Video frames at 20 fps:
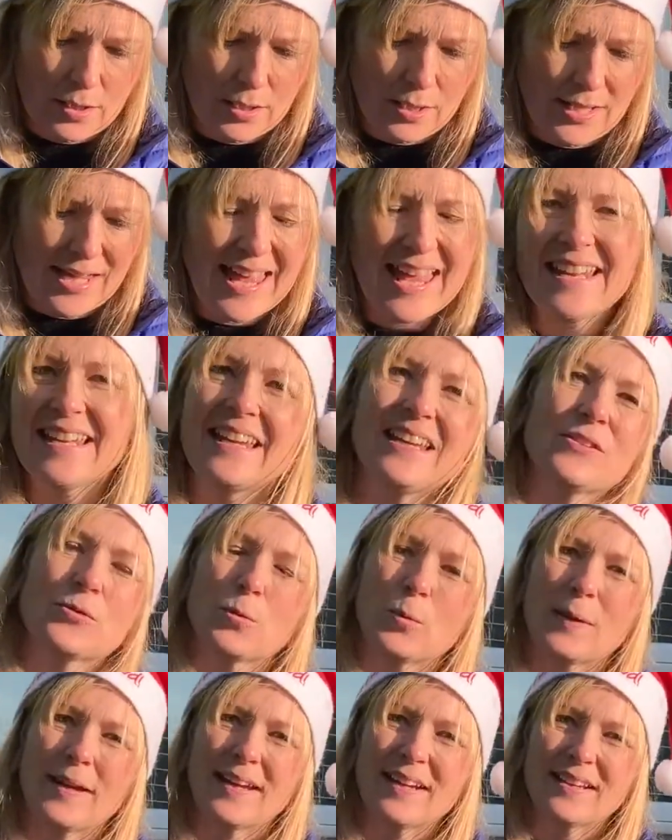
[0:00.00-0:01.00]
any
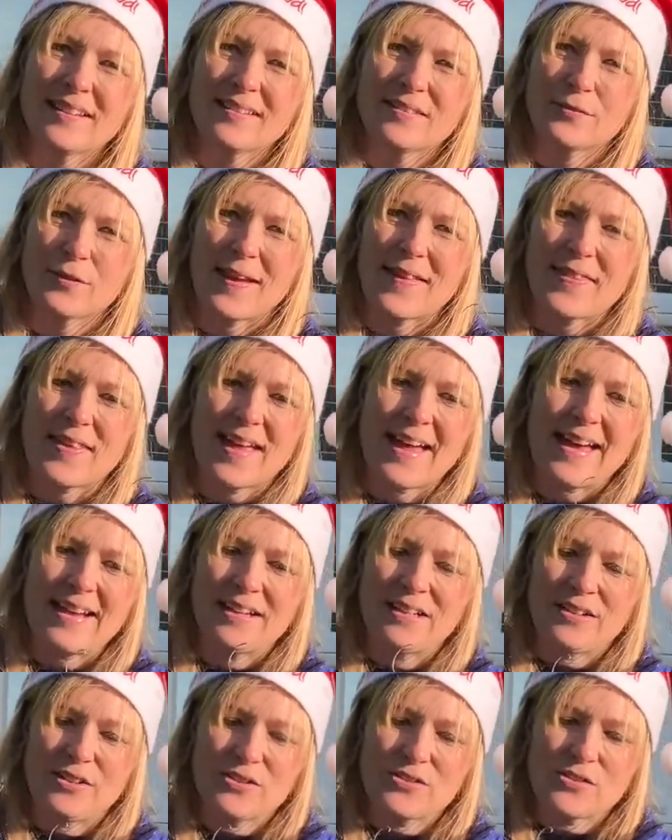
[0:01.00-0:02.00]
twigs for the
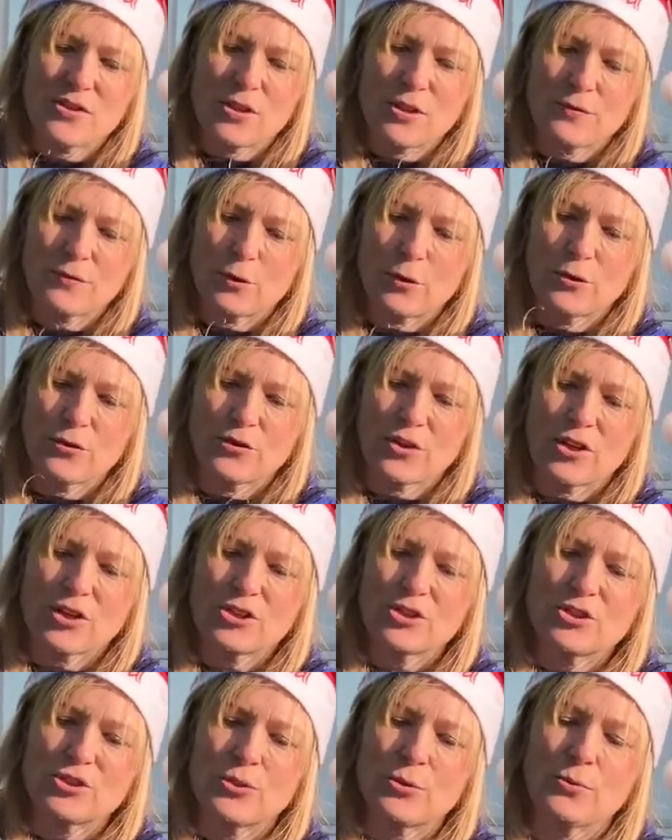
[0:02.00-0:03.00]
antlers that have got nice
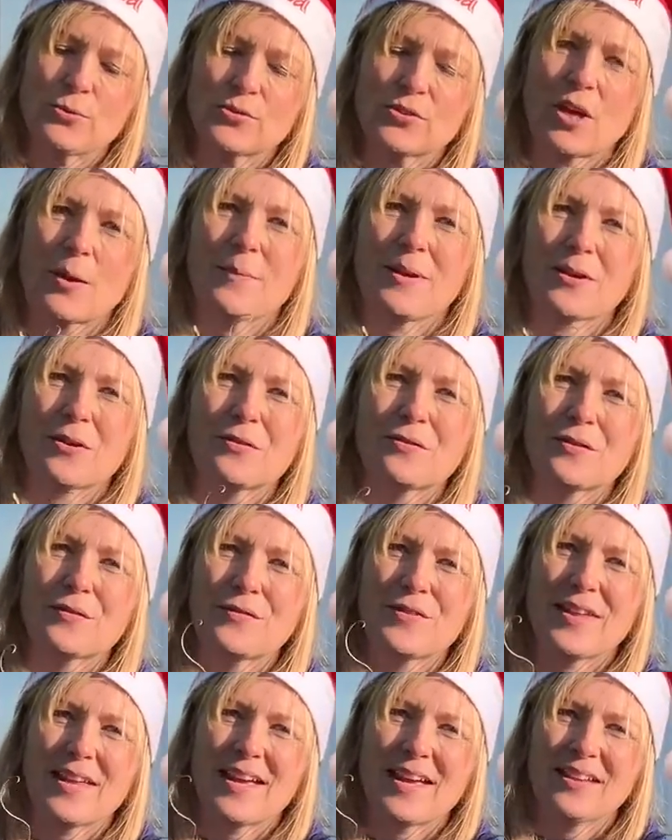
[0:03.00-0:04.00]
shoots coming off of
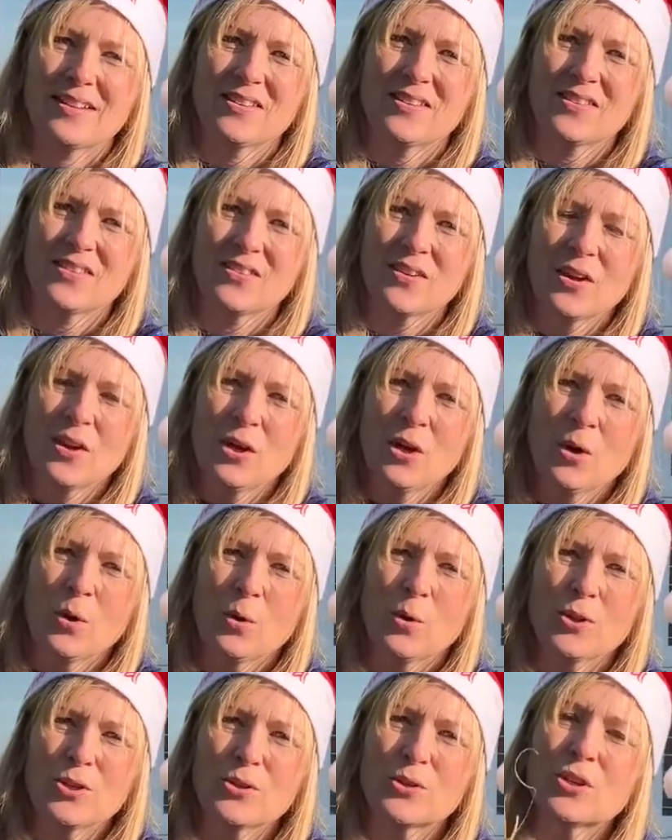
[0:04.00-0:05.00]
the ends, or
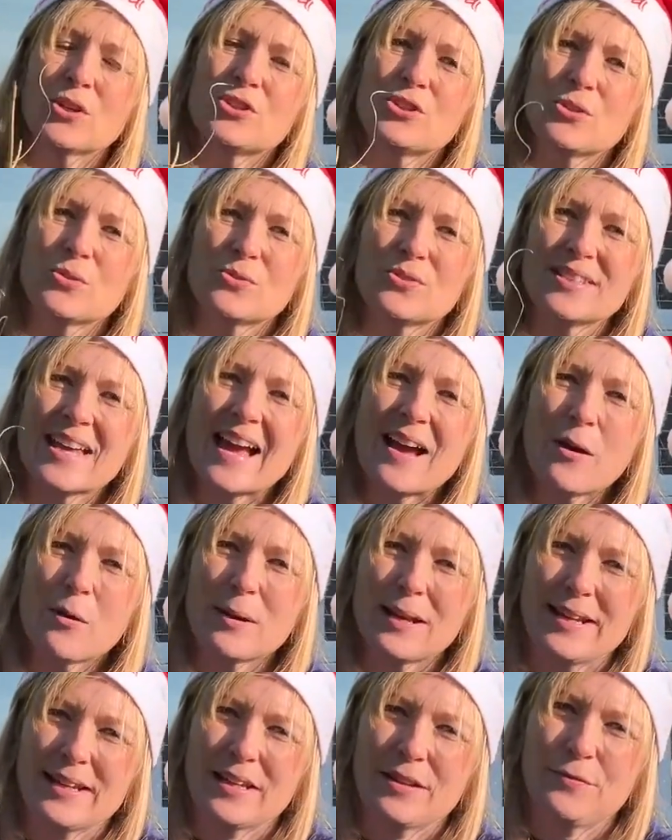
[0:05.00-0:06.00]
you could use
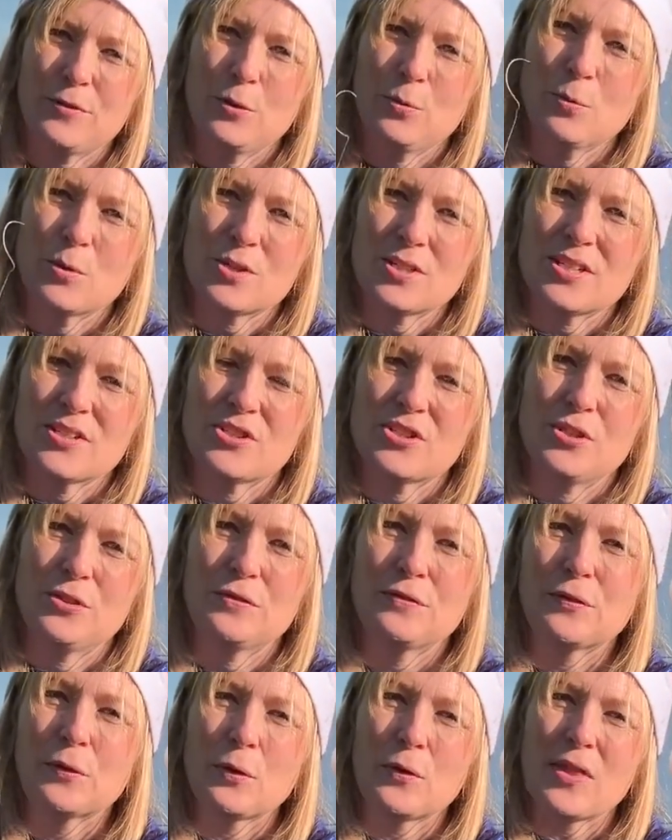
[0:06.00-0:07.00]
doweling if you wanted to
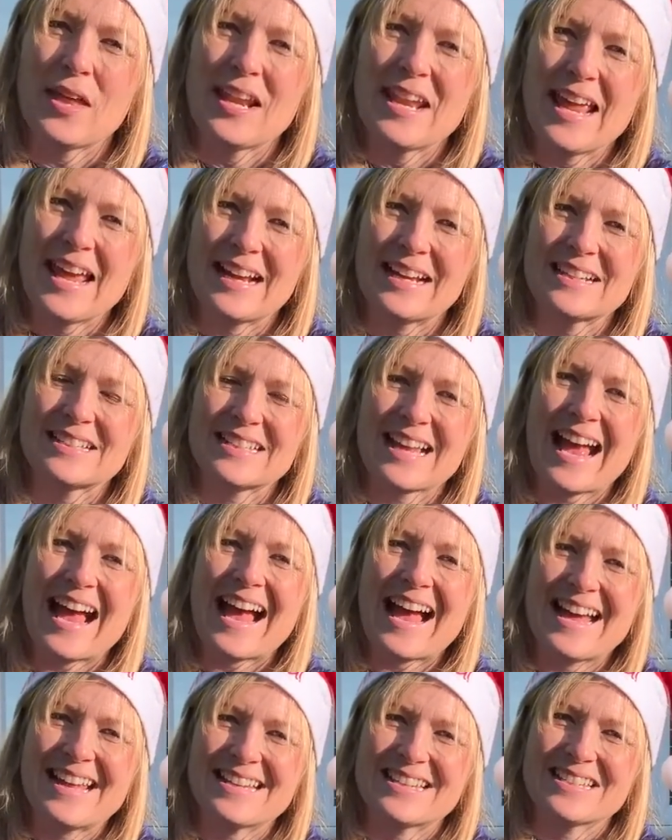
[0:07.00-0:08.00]
for the legs
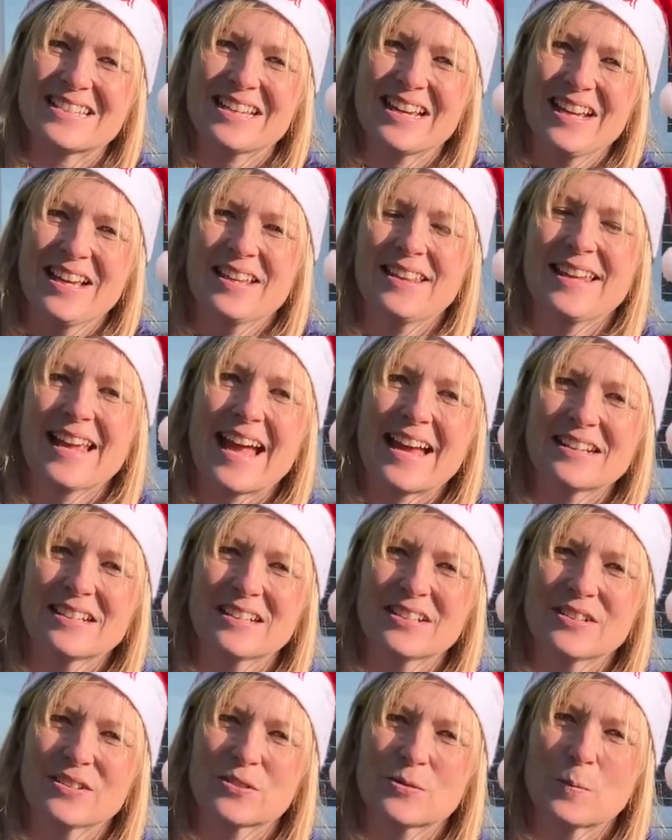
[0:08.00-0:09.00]
and the
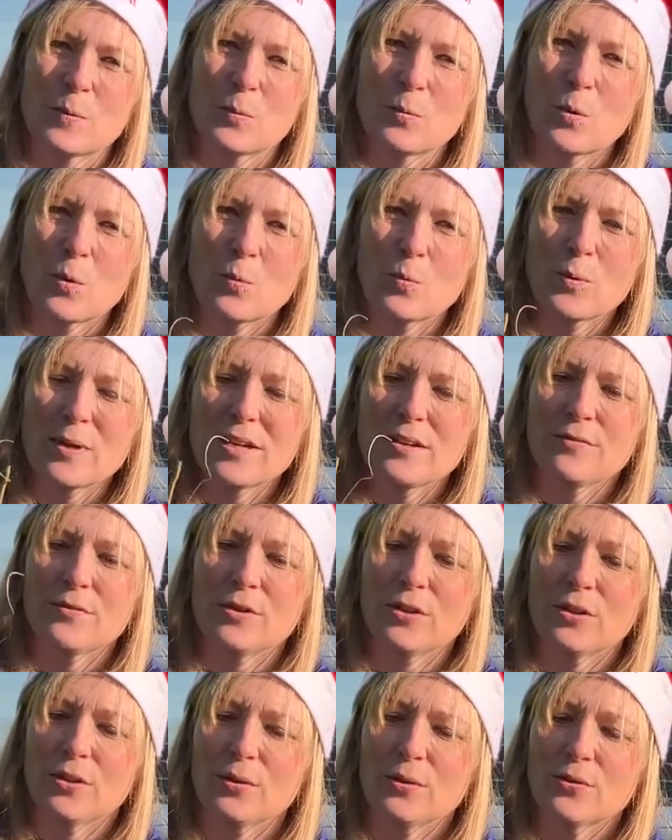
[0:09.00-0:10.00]
antlers, but what we've
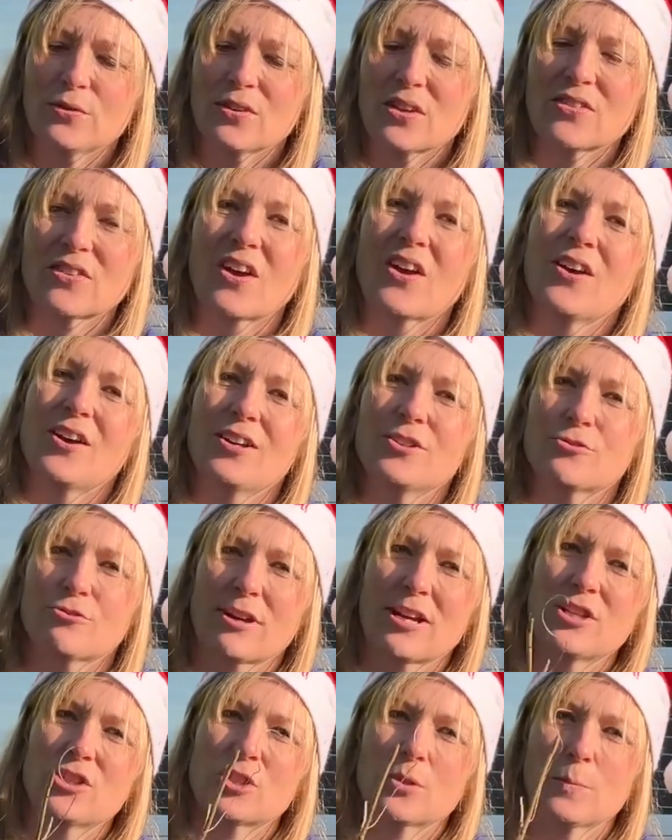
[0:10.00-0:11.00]
used is a
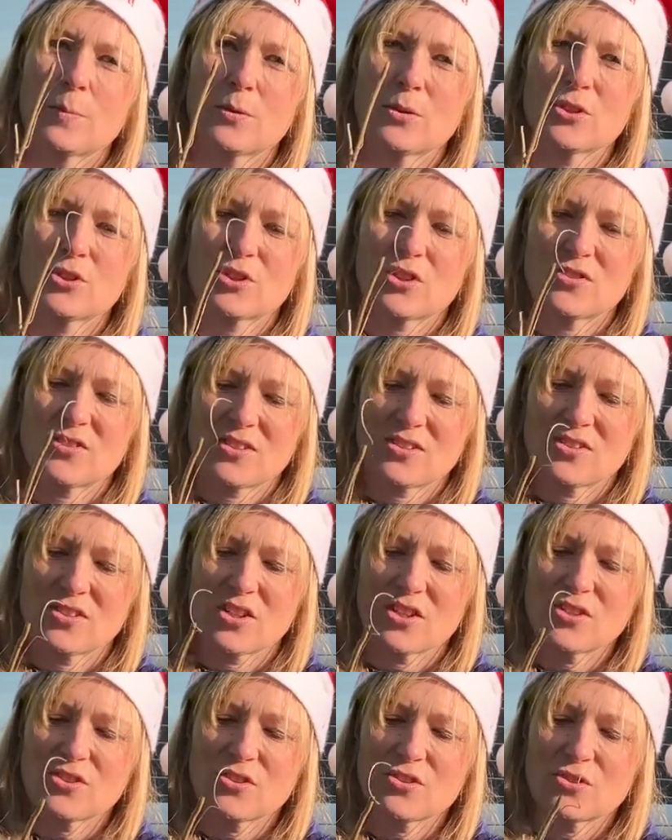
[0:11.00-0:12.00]
hydrangea bush because it's
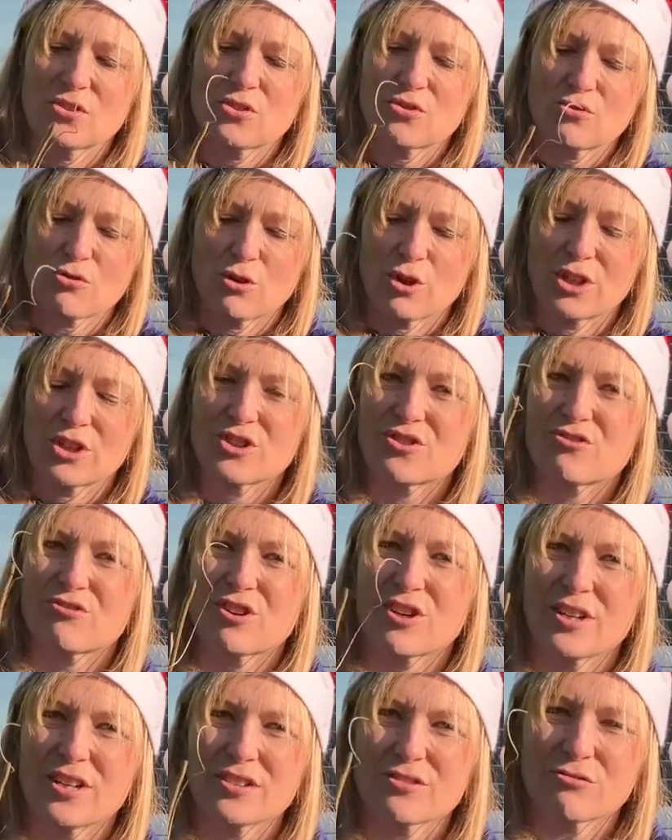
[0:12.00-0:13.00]
nice and strong and
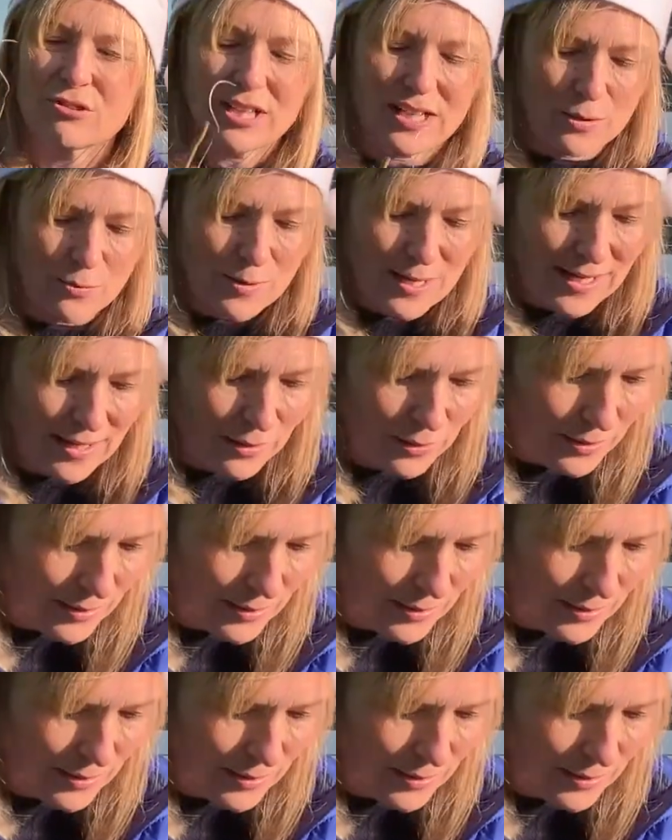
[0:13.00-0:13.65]
dries really well.